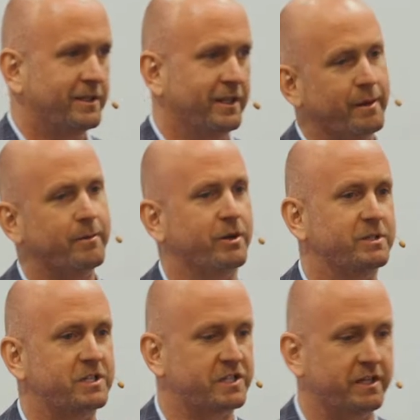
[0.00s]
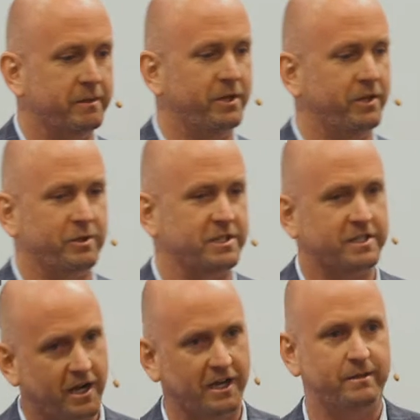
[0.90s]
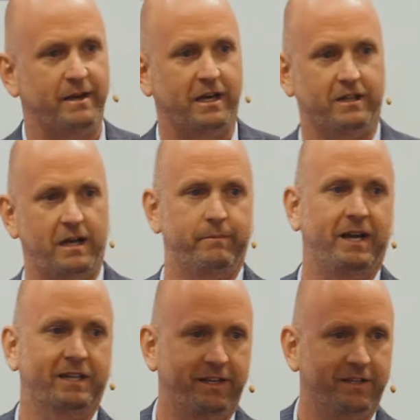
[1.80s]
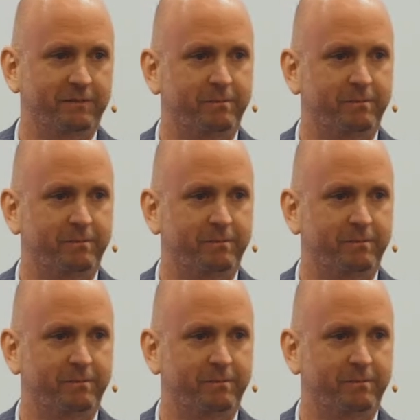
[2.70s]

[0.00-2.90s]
And I remember sustainability wasn't talked about a lot back then,